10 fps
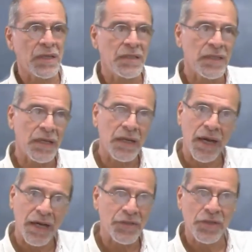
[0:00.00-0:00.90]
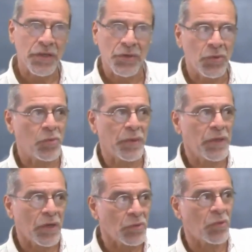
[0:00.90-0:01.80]
he said, actually, no, we're
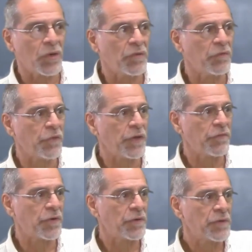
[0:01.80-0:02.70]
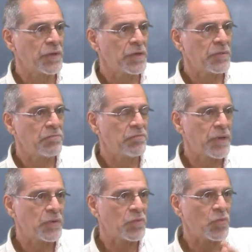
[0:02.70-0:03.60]
not all in favor.
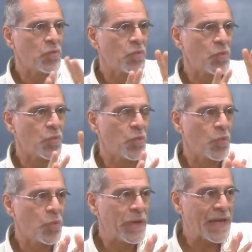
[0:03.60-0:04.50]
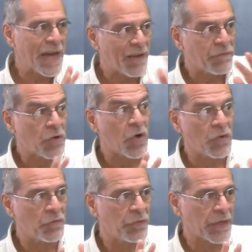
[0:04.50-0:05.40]
But we have
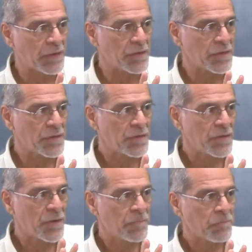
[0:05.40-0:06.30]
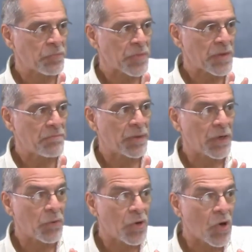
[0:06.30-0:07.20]
conflict,
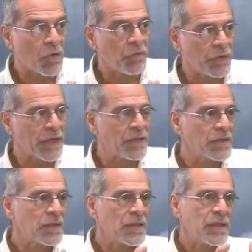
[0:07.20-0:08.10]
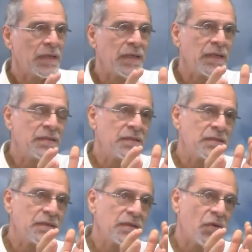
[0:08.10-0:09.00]
but our conflict
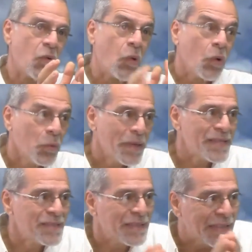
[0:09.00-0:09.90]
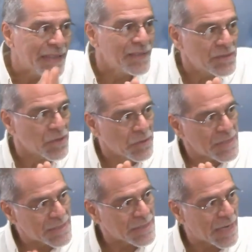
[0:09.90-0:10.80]
is always leans on
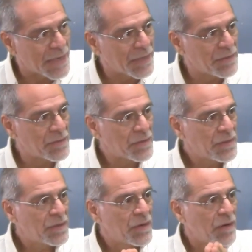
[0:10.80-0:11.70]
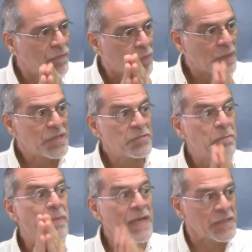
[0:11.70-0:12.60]
the side of what is
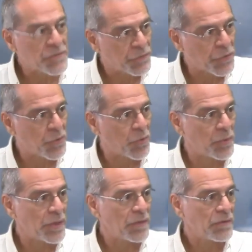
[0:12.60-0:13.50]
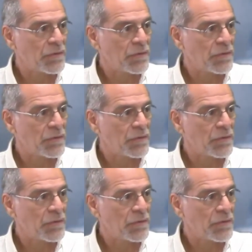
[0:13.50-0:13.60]
best for Norway.